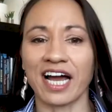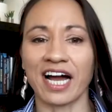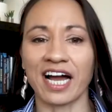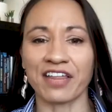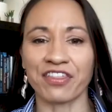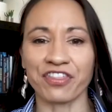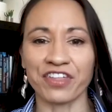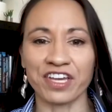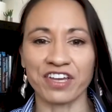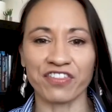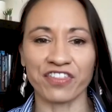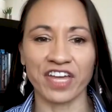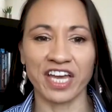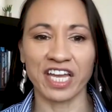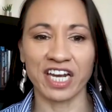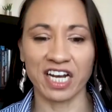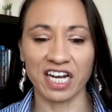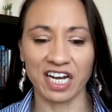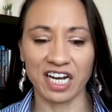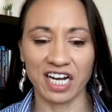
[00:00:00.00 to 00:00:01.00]
I think
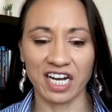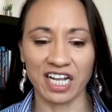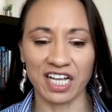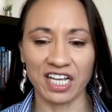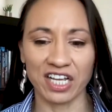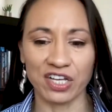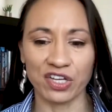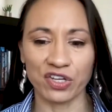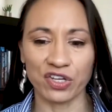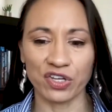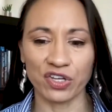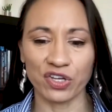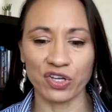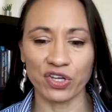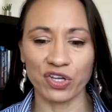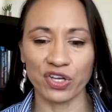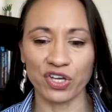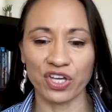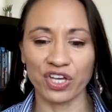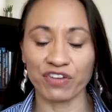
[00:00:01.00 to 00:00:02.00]
that
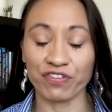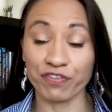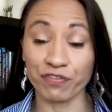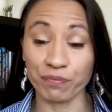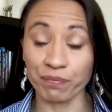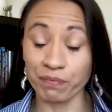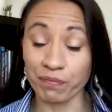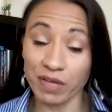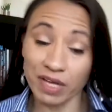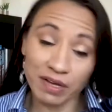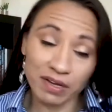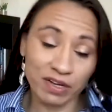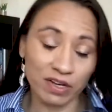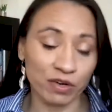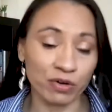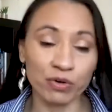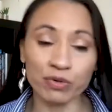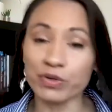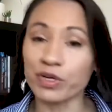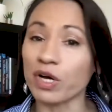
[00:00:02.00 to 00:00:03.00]
if,
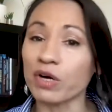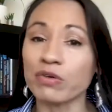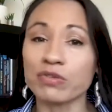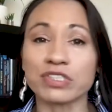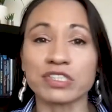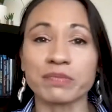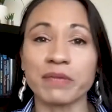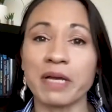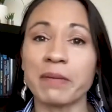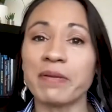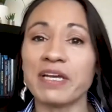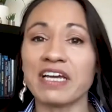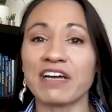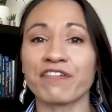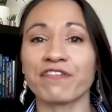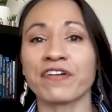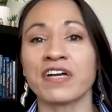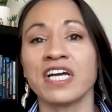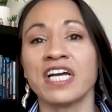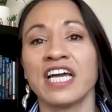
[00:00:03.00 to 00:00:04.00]
who knows, maybe
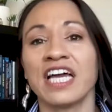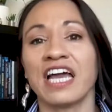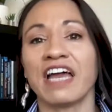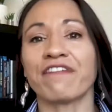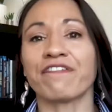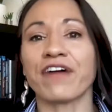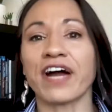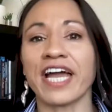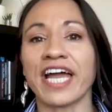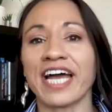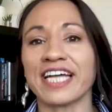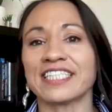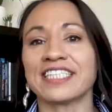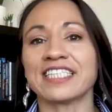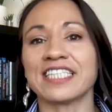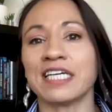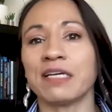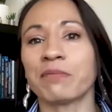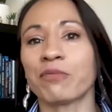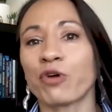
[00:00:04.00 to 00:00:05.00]
if, if I had
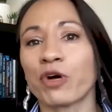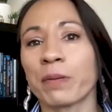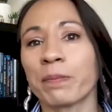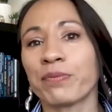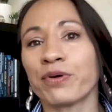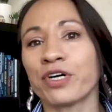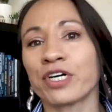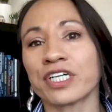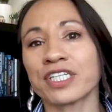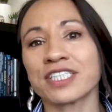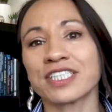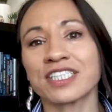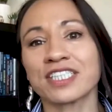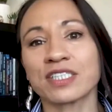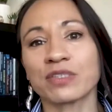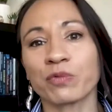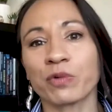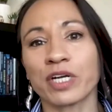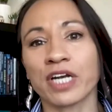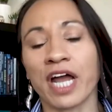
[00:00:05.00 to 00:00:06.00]
seen more
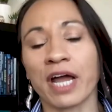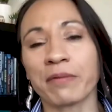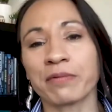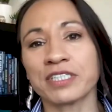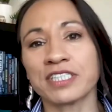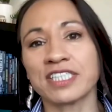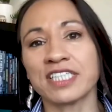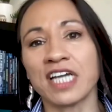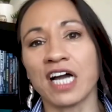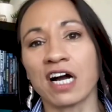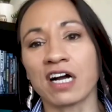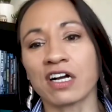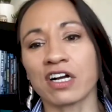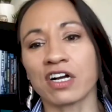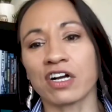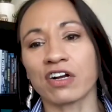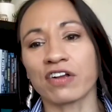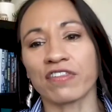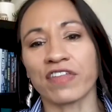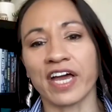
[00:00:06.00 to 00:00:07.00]
books when I was
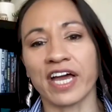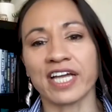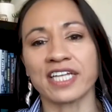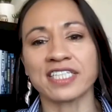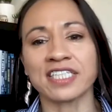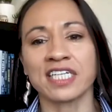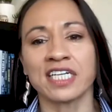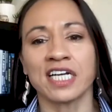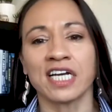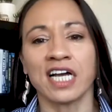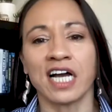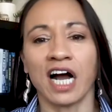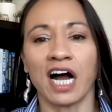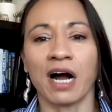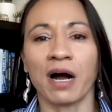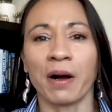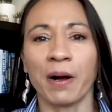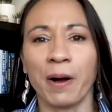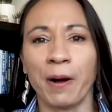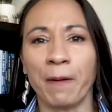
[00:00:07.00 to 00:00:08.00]
younger that
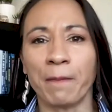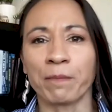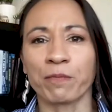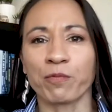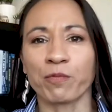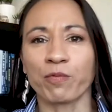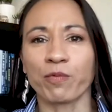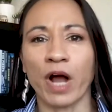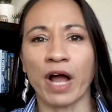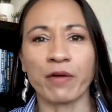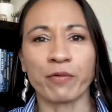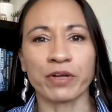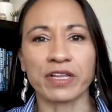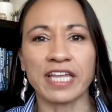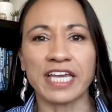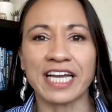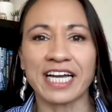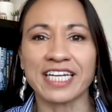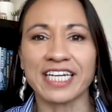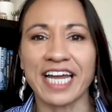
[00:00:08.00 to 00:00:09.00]
um, I
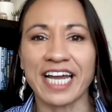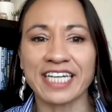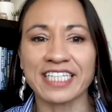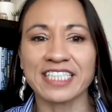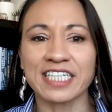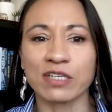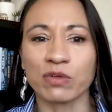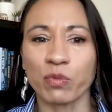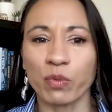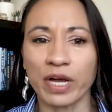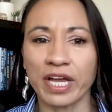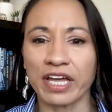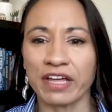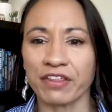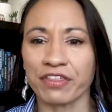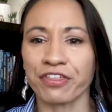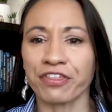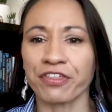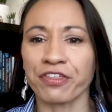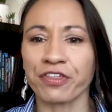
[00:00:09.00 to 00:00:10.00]
really connected with,